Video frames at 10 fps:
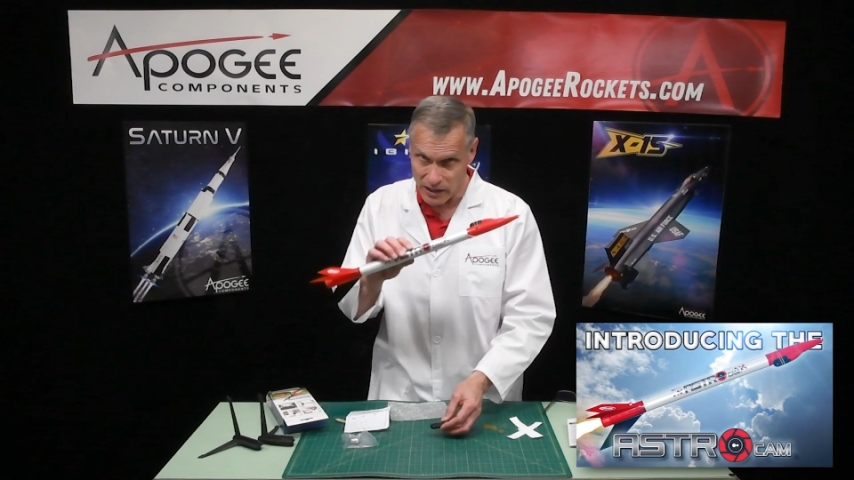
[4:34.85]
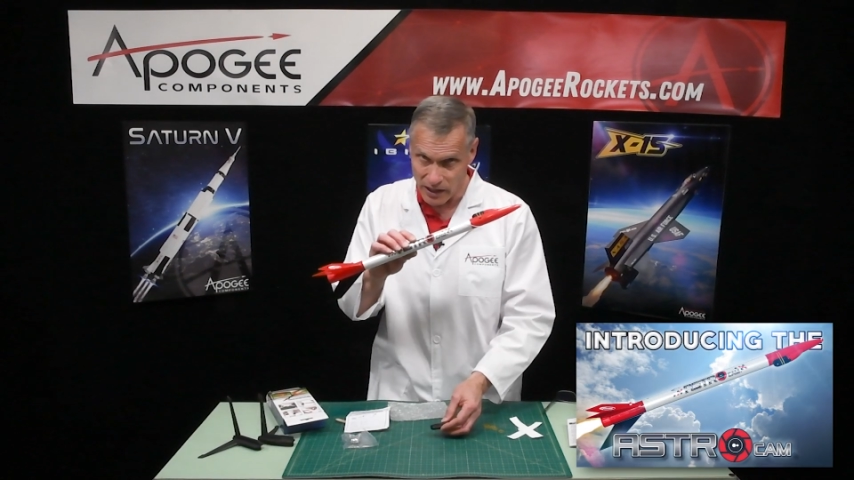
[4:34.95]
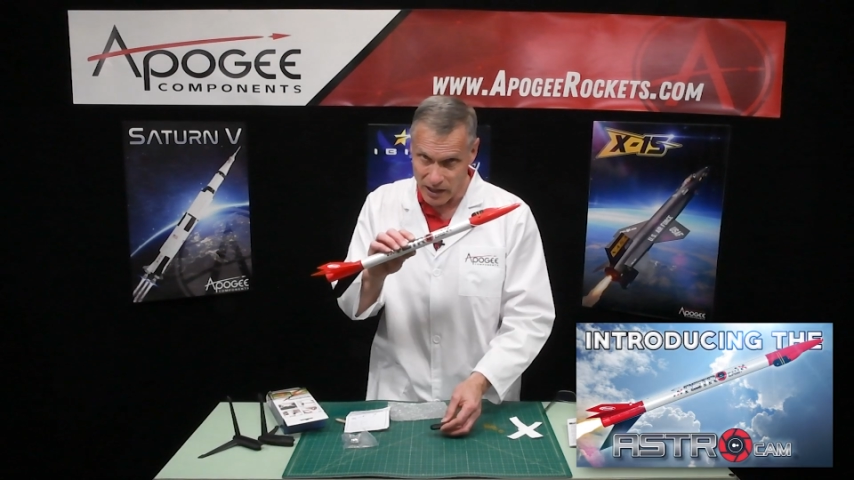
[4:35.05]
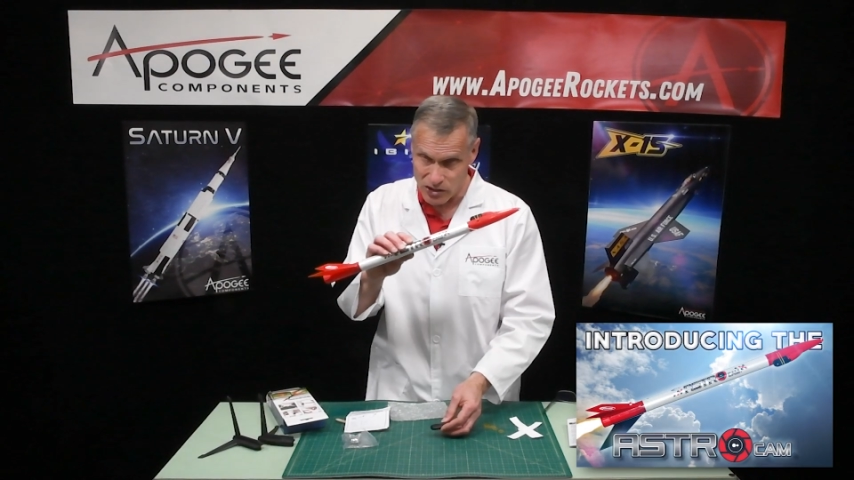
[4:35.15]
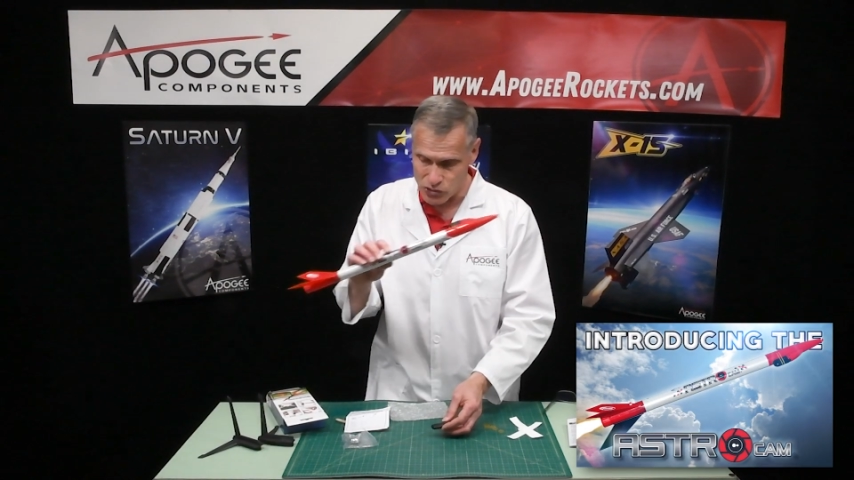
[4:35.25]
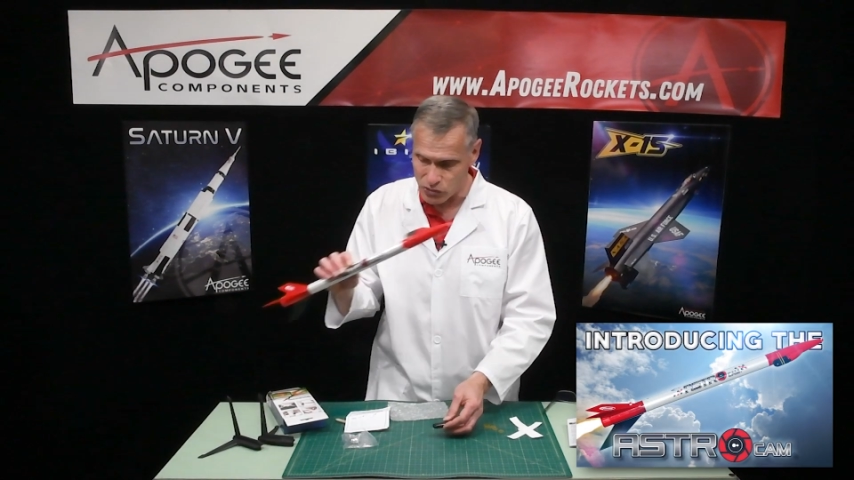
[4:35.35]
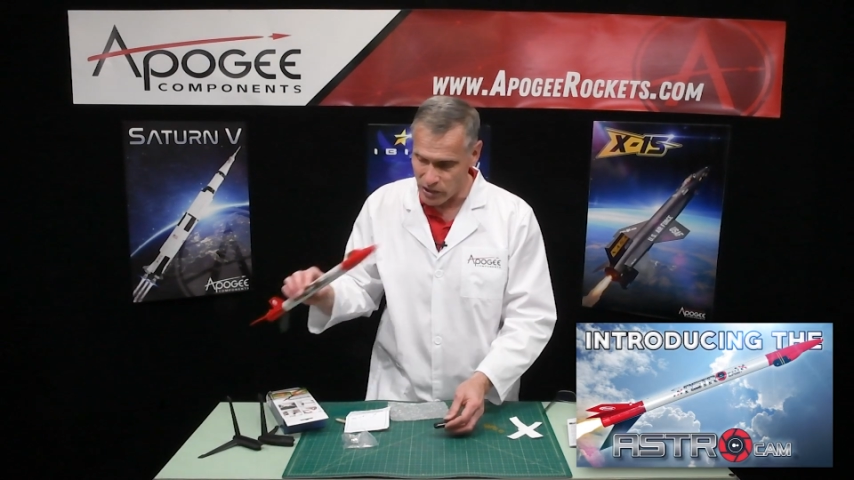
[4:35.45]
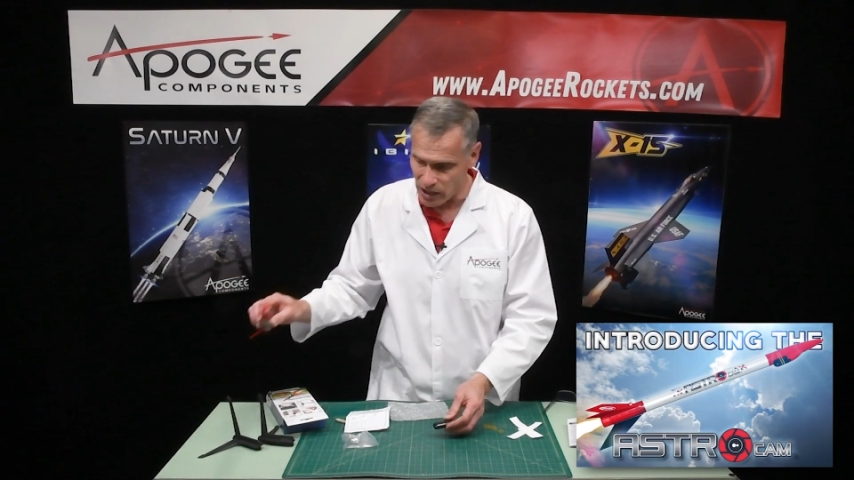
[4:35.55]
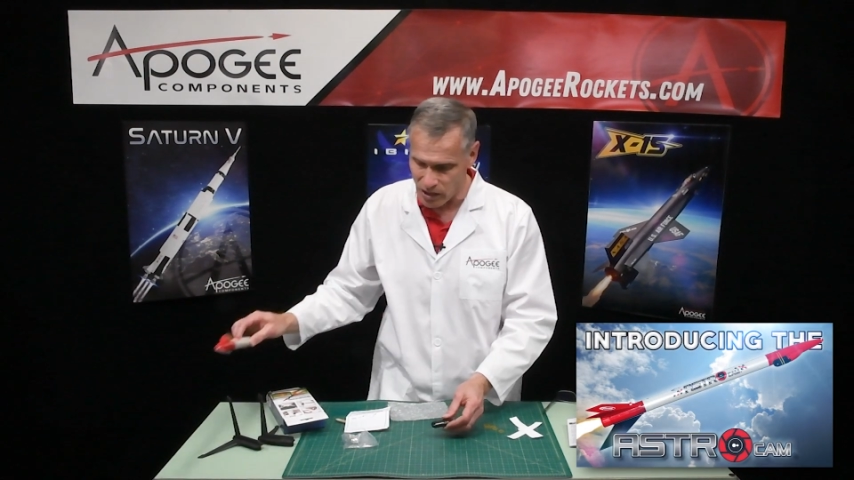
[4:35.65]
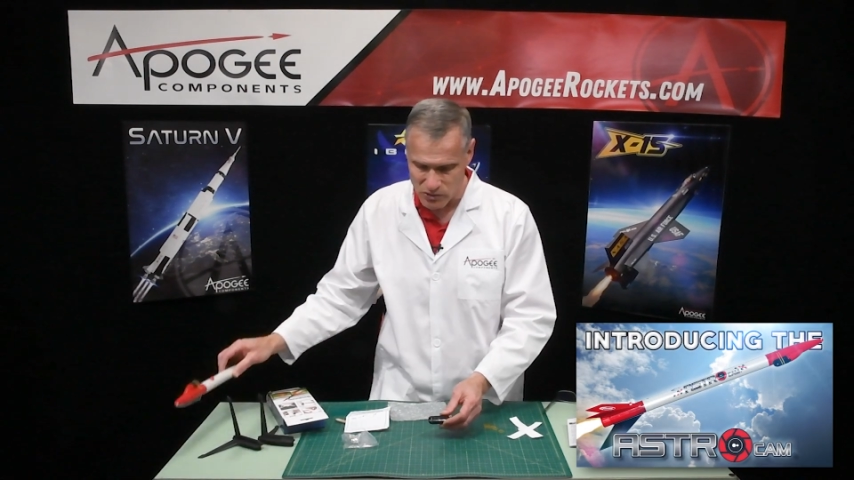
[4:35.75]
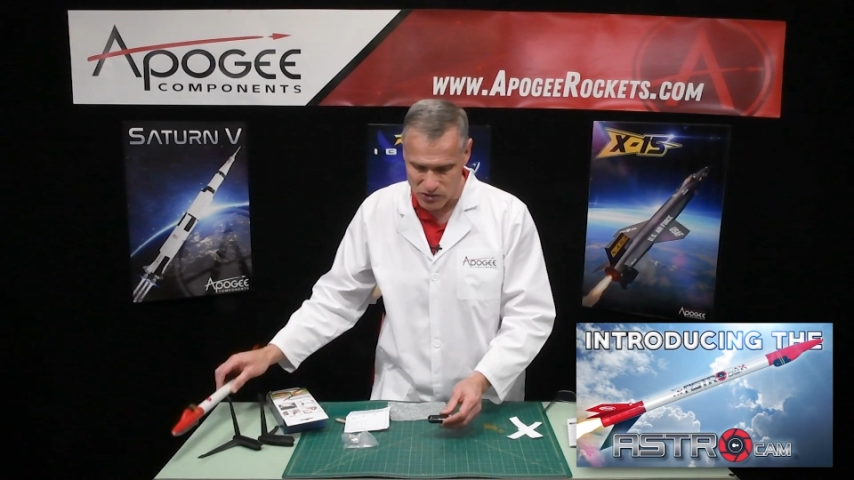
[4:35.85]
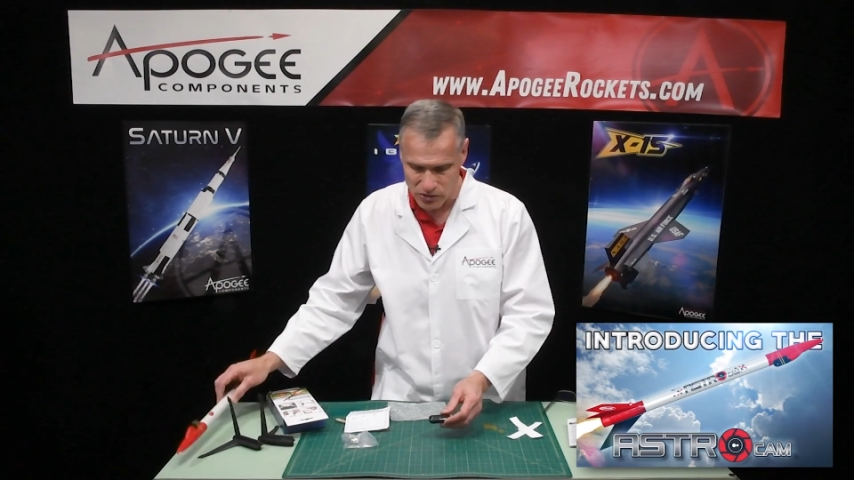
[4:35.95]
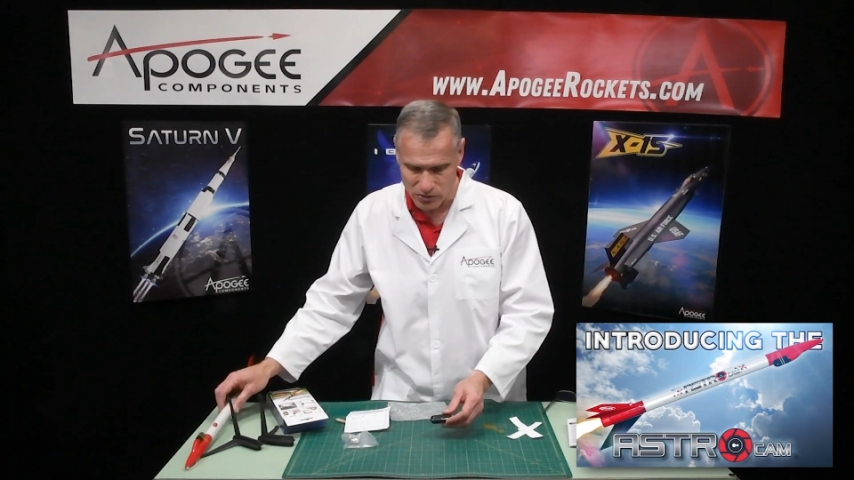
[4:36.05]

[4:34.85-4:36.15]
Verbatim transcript: Astrocam, so